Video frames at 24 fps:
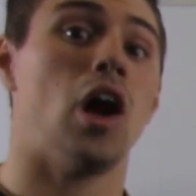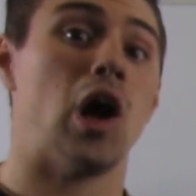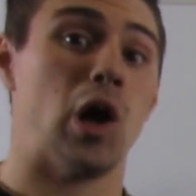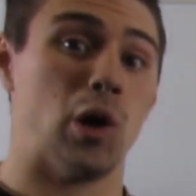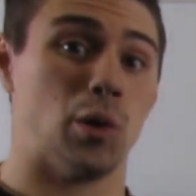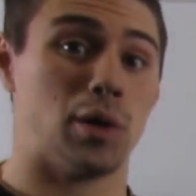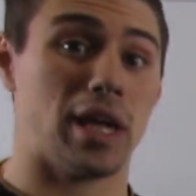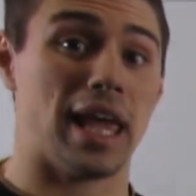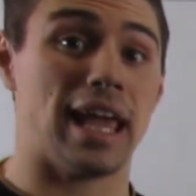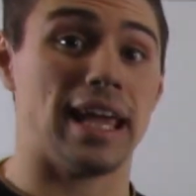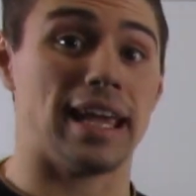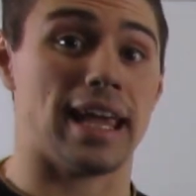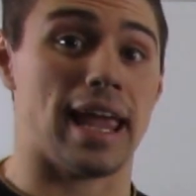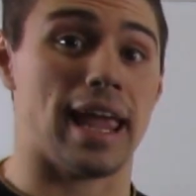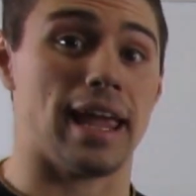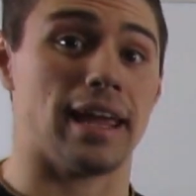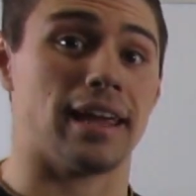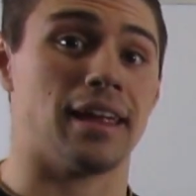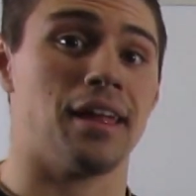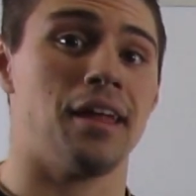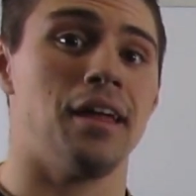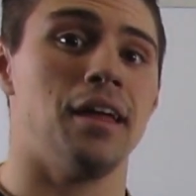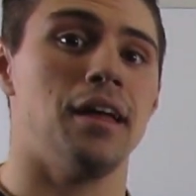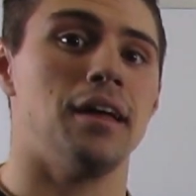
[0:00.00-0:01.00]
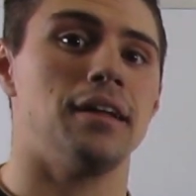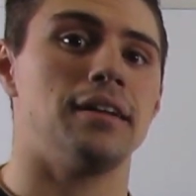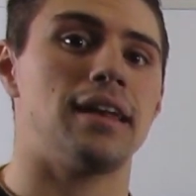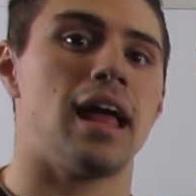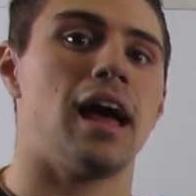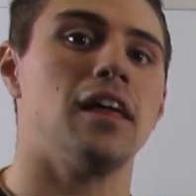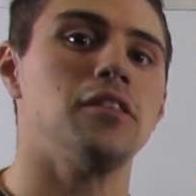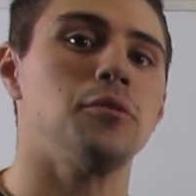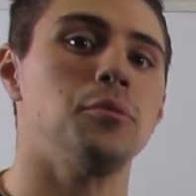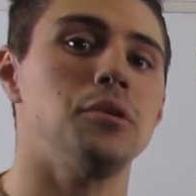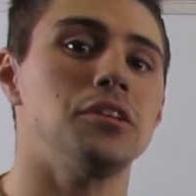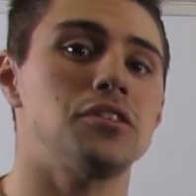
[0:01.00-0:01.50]
Okay, gang,
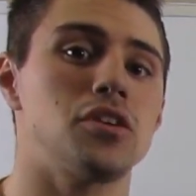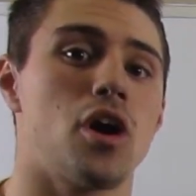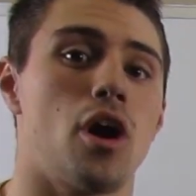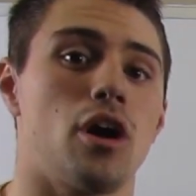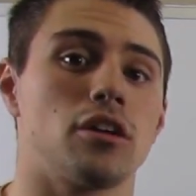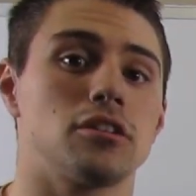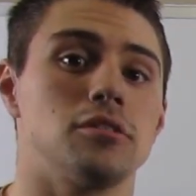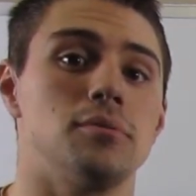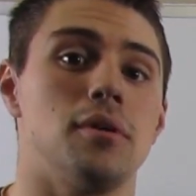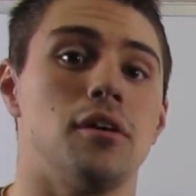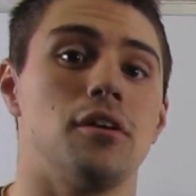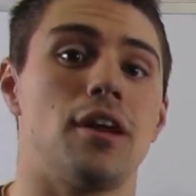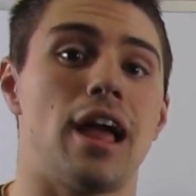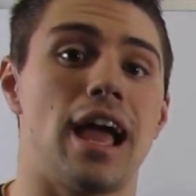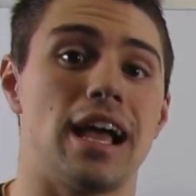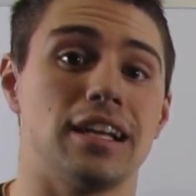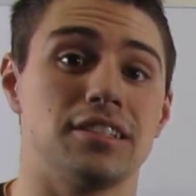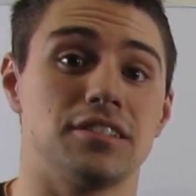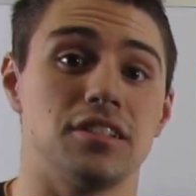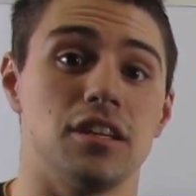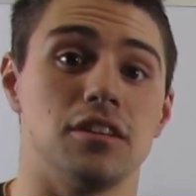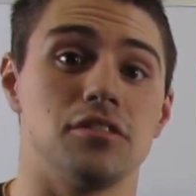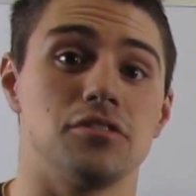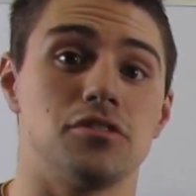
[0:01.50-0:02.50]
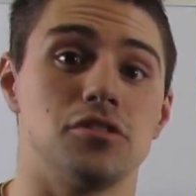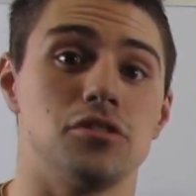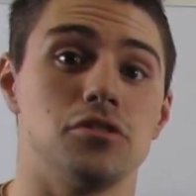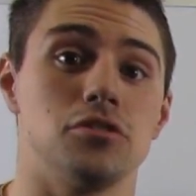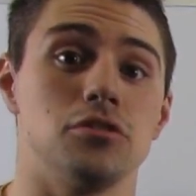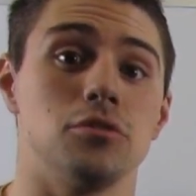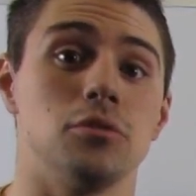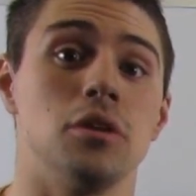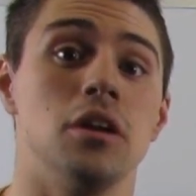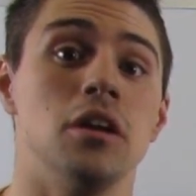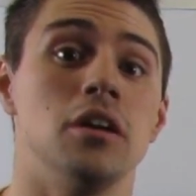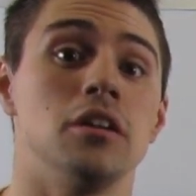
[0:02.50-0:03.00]
now that we talked about
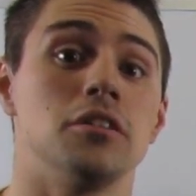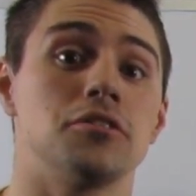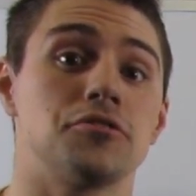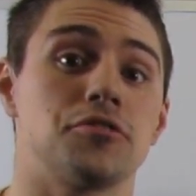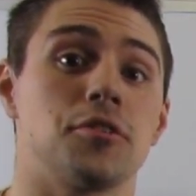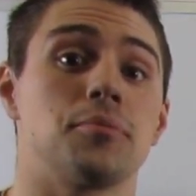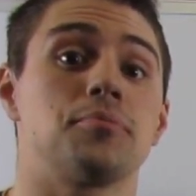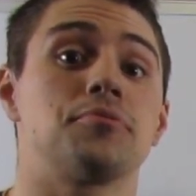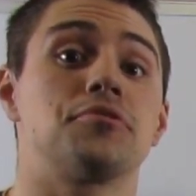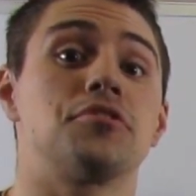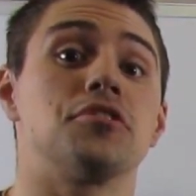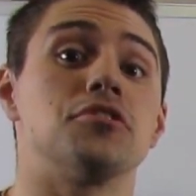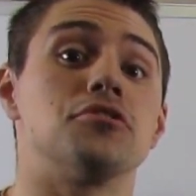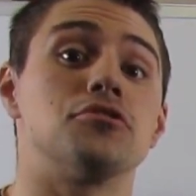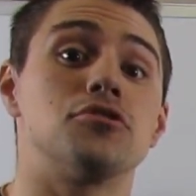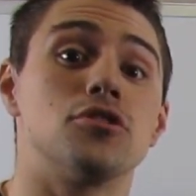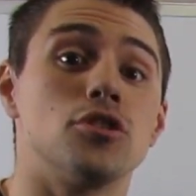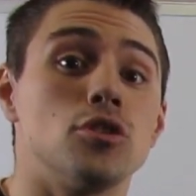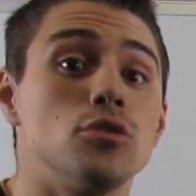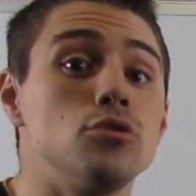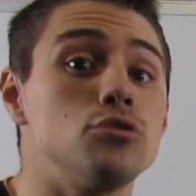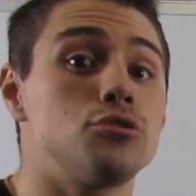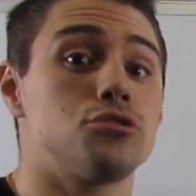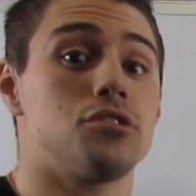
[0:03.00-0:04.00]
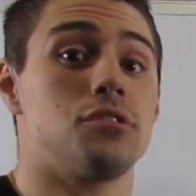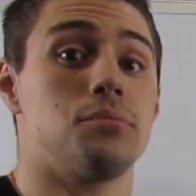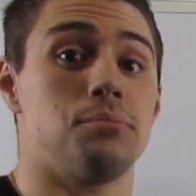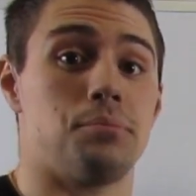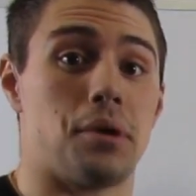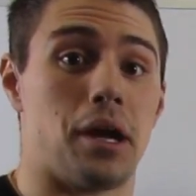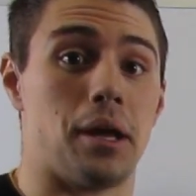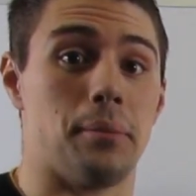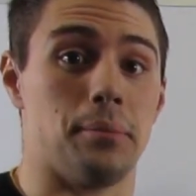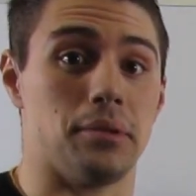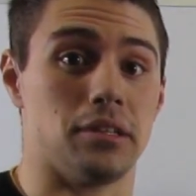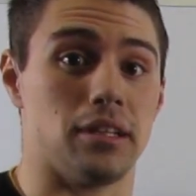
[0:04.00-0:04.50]
SN2 substitution
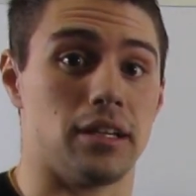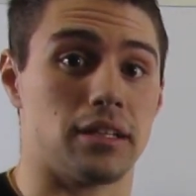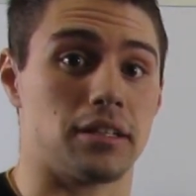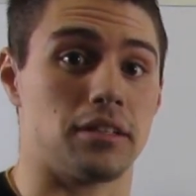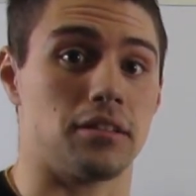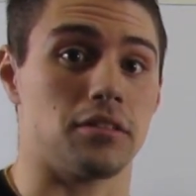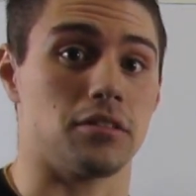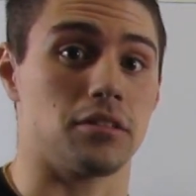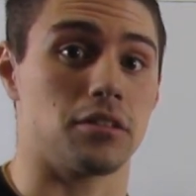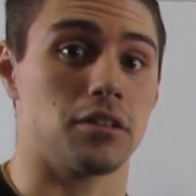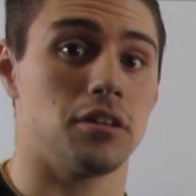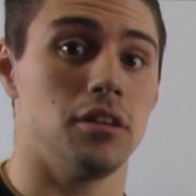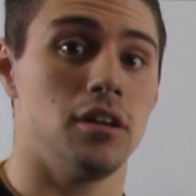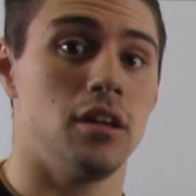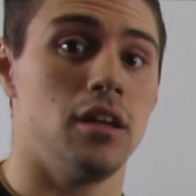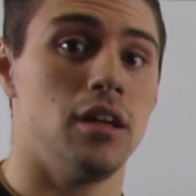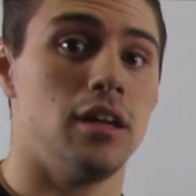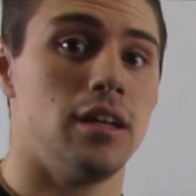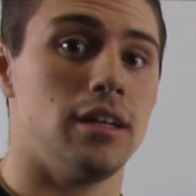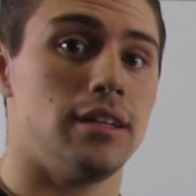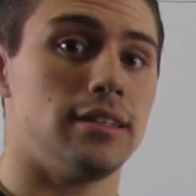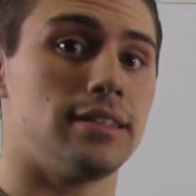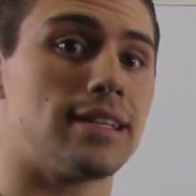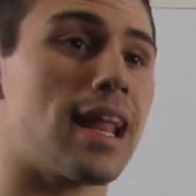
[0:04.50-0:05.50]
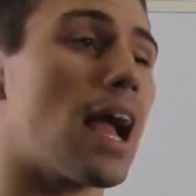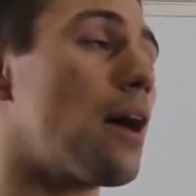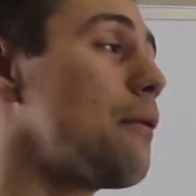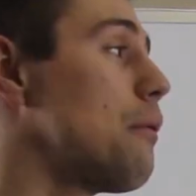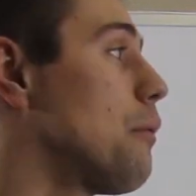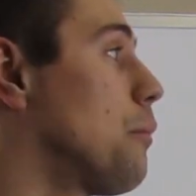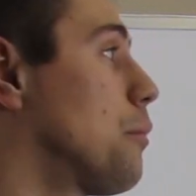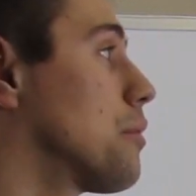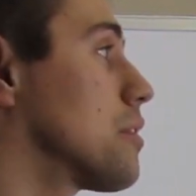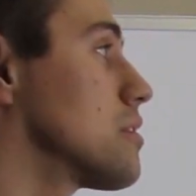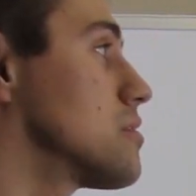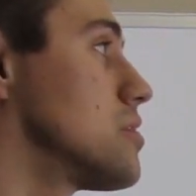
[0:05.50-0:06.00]
bimolecular, now
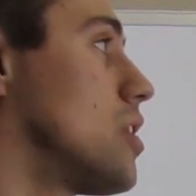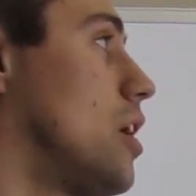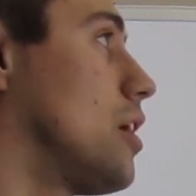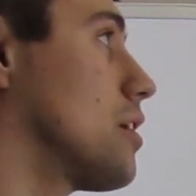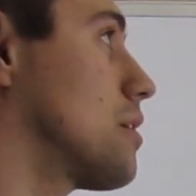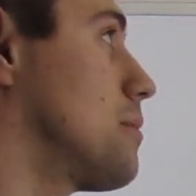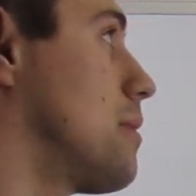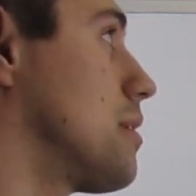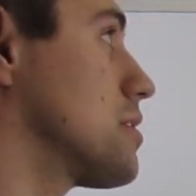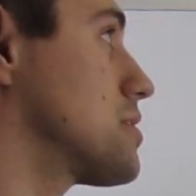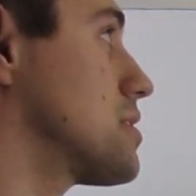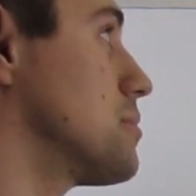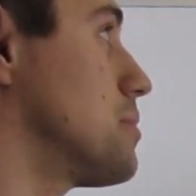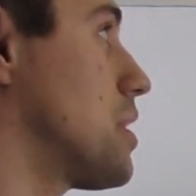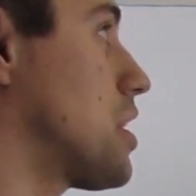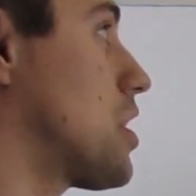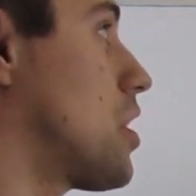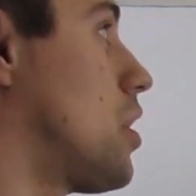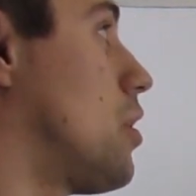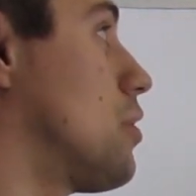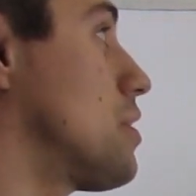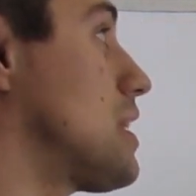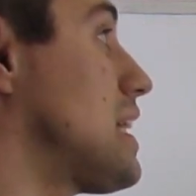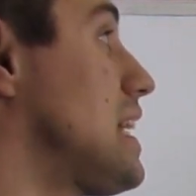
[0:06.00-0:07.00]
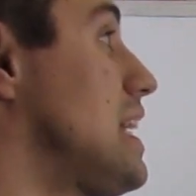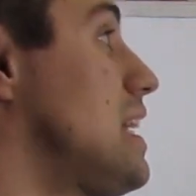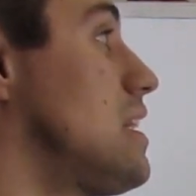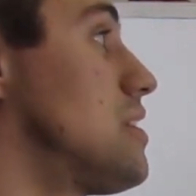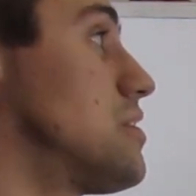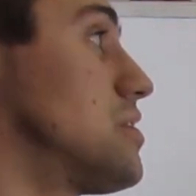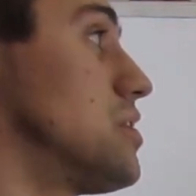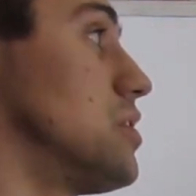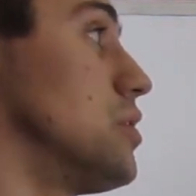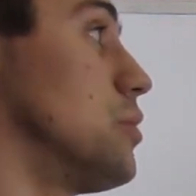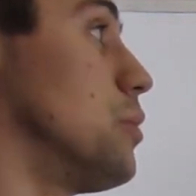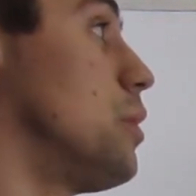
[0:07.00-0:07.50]
I want to talk about something called
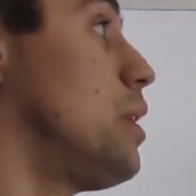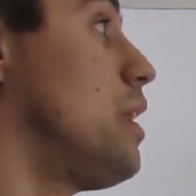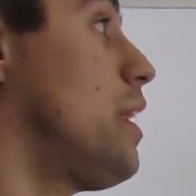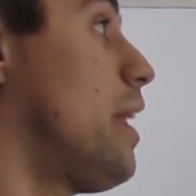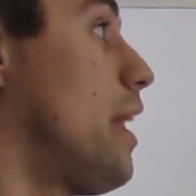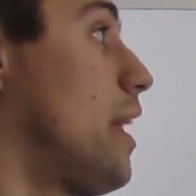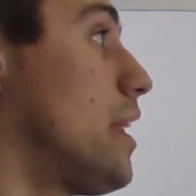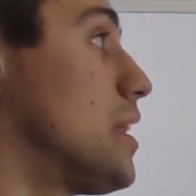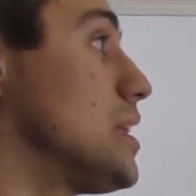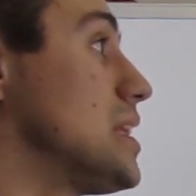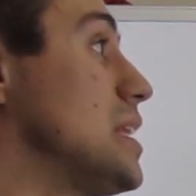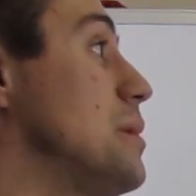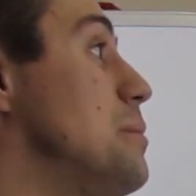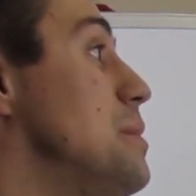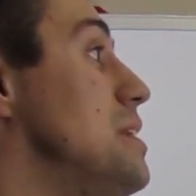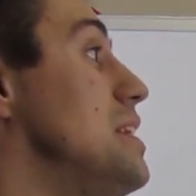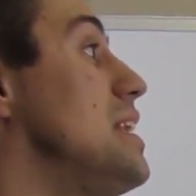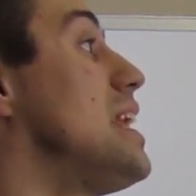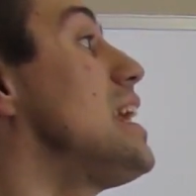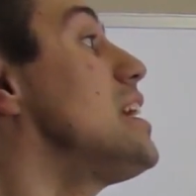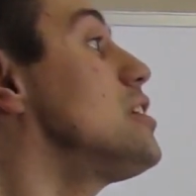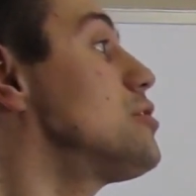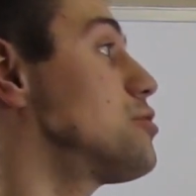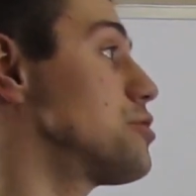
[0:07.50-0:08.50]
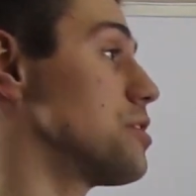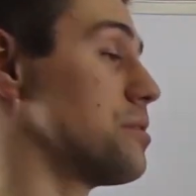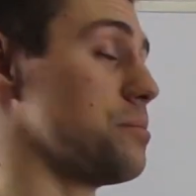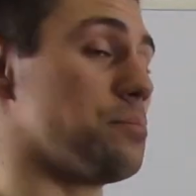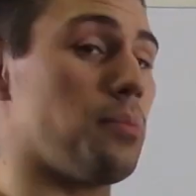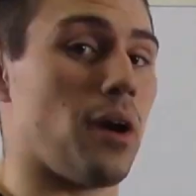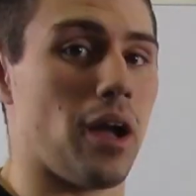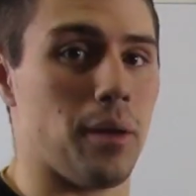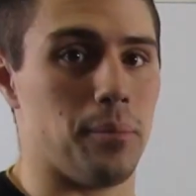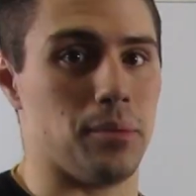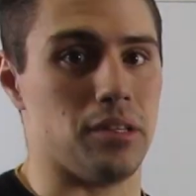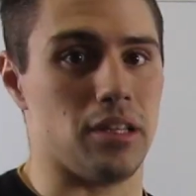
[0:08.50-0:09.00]
E2, elimination
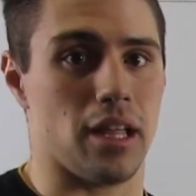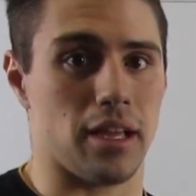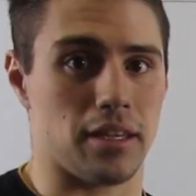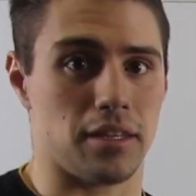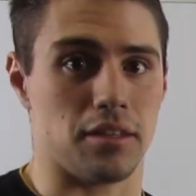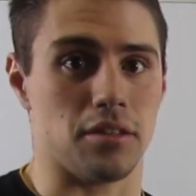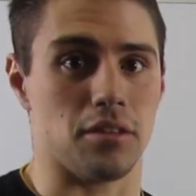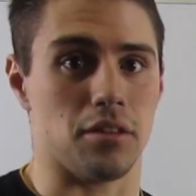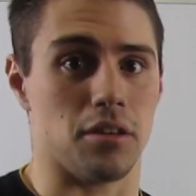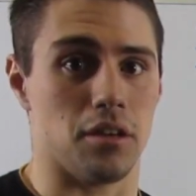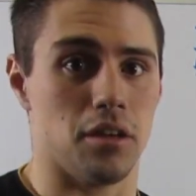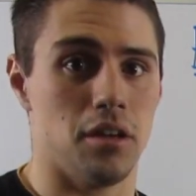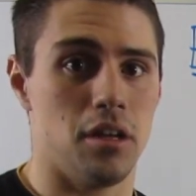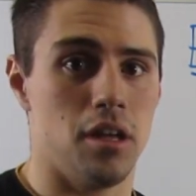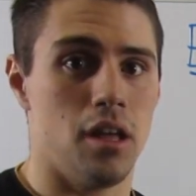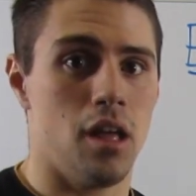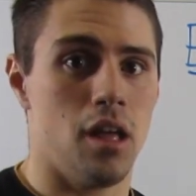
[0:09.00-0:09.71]
bimolecular.